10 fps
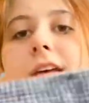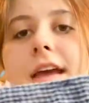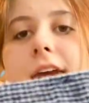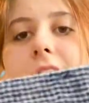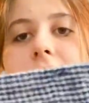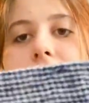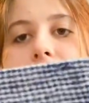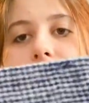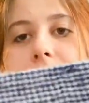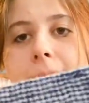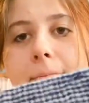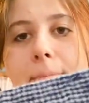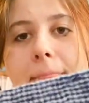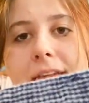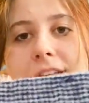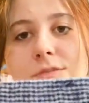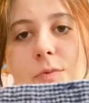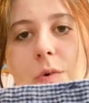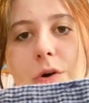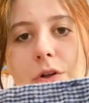like. It is
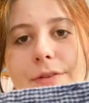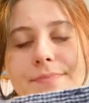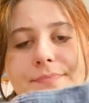wool.